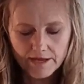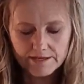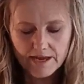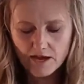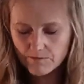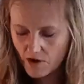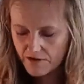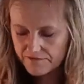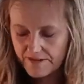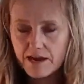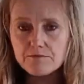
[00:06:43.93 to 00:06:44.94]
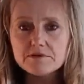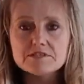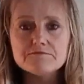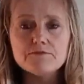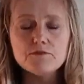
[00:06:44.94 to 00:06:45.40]
Now my
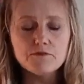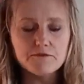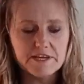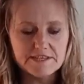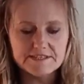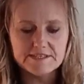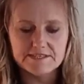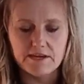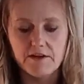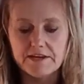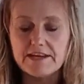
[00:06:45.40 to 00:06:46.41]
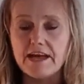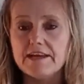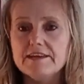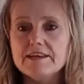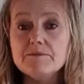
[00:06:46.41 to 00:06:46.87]
flowers for this design,
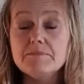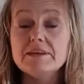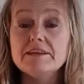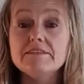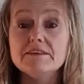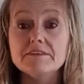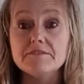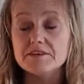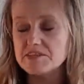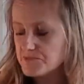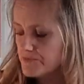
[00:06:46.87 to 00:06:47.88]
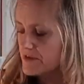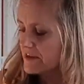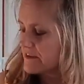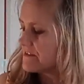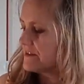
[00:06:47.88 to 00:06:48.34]
again keeping in the
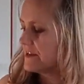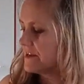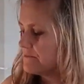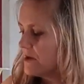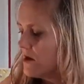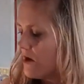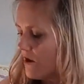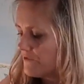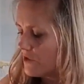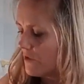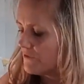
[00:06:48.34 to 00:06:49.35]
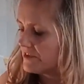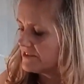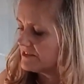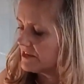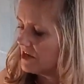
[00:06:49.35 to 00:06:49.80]
spring theme, I've got
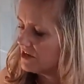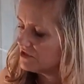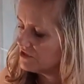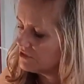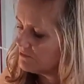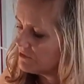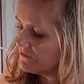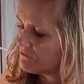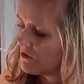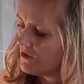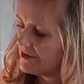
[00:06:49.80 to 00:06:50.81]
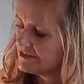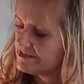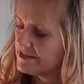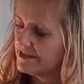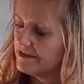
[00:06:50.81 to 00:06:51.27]
this double
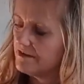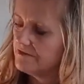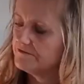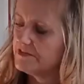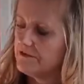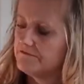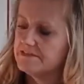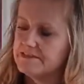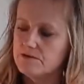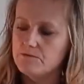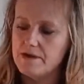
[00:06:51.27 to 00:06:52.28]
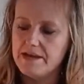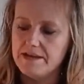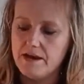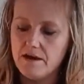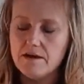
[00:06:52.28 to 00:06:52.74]
variety of daffodil
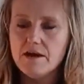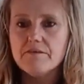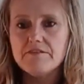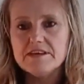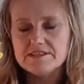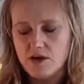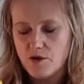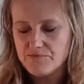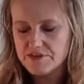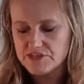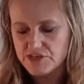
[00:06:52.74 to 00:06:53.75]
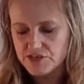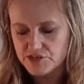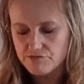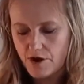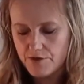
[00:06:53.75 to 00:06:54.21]
here. These are British
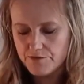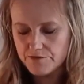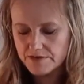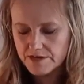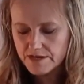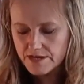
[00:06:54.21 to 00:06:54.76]
grown.